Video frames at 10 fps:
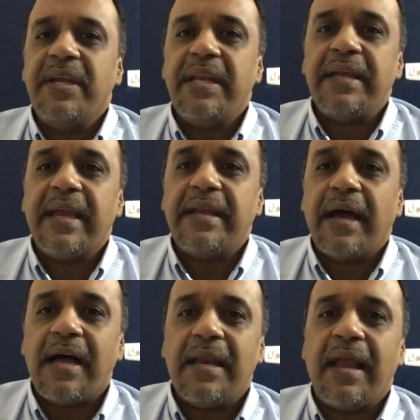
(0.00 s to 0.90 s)
rededicate
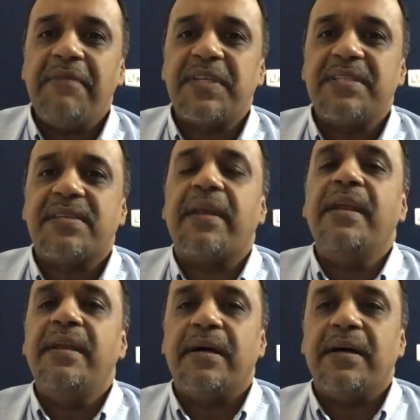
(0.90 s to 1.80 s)
our lives and
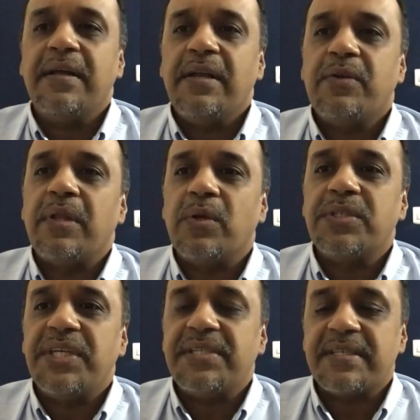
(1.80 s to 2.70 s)
surrender to the
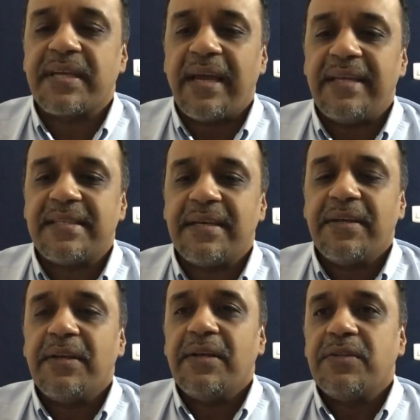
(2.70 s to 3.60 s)
Lord Jesus Christ.
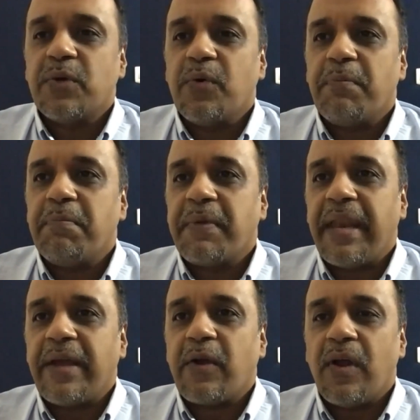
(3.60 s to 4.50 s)
So
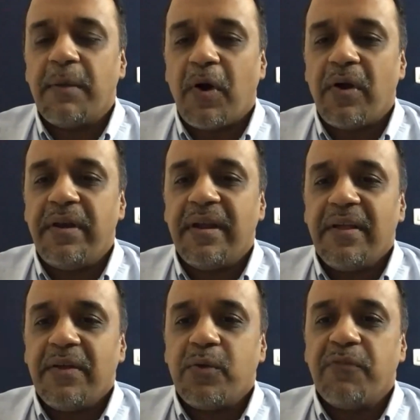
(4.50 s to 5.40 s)
can I call upon
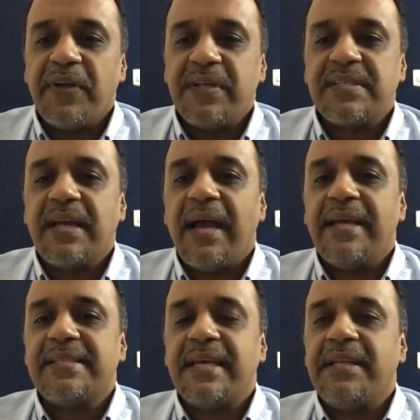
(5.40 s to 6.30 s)
Rufus,
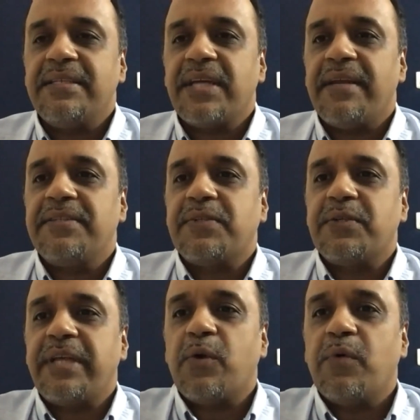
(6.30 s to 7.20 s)
Gaius, and Charis to
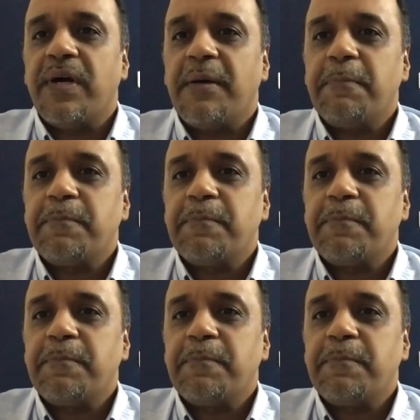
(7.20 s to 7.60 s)
take over?